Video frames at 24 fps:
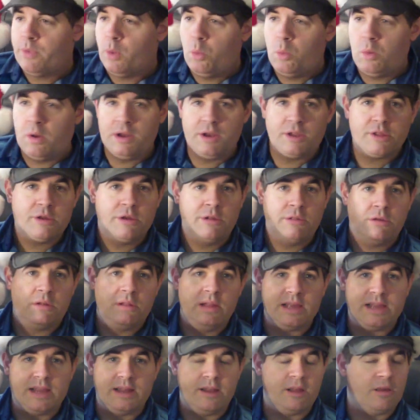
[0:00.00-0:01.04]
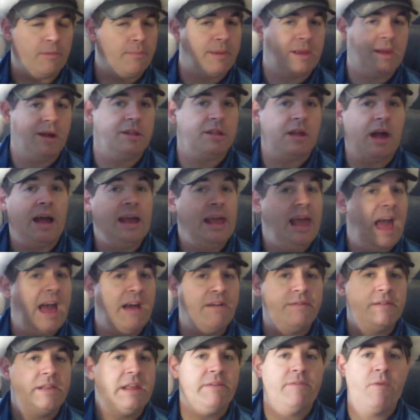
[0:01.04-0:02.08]
what it's going to look like in here, because I
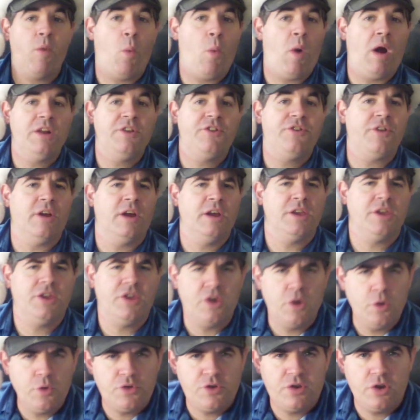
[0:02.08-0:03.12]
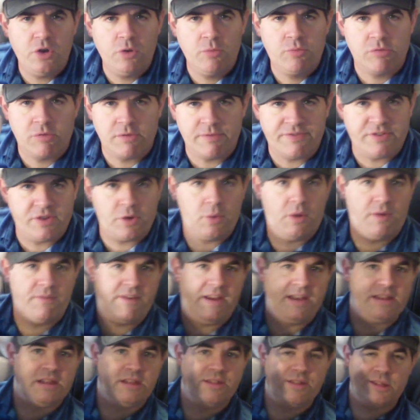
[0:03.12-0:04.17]
haven't even watched a YouTube review of
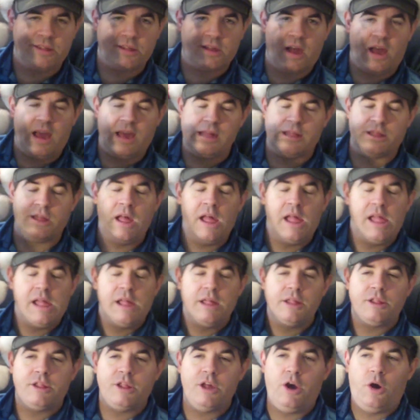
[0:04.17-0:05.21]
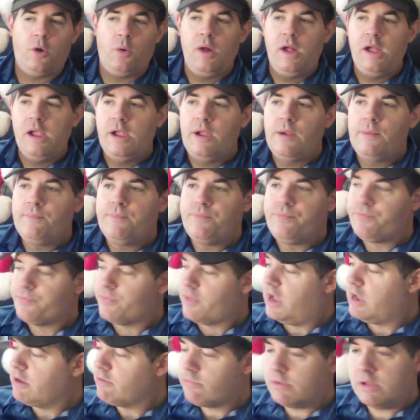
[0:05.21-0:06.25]
any of these guys. So,
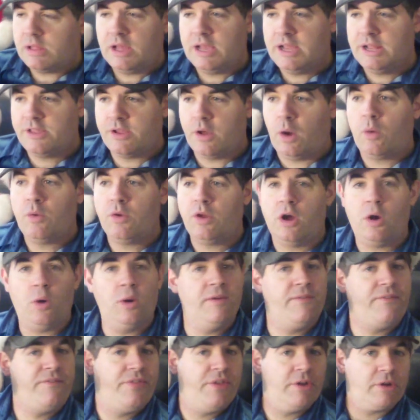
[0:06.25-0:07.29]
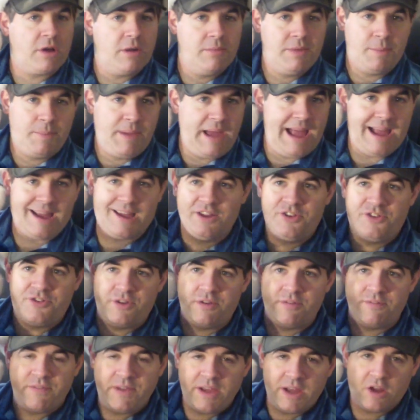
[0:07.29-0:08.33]
I really don't know if they're going to be
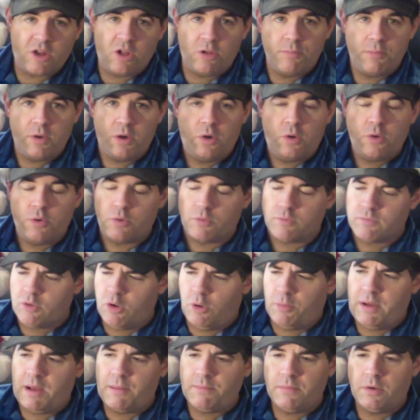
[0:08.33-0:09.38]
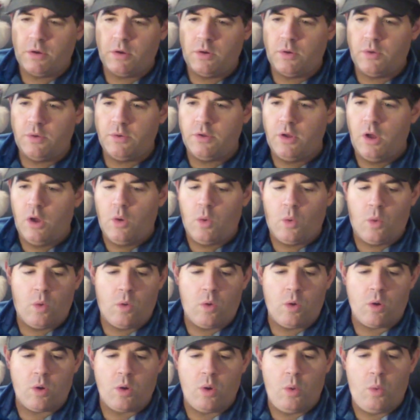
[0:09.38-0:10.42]
packaged in vehicle mode or robot mode
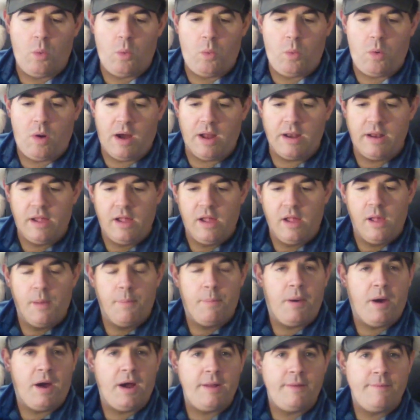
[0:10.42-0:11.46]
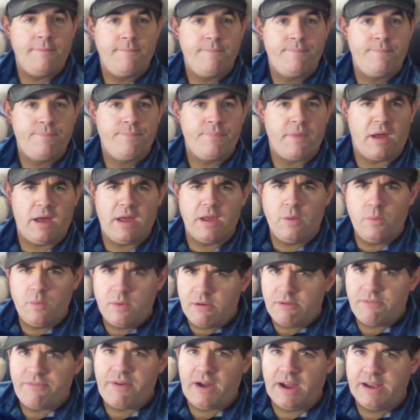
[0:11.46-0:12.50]
or what, but I
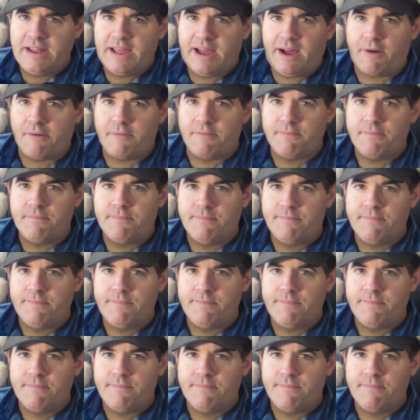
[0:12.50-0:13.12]
will find out.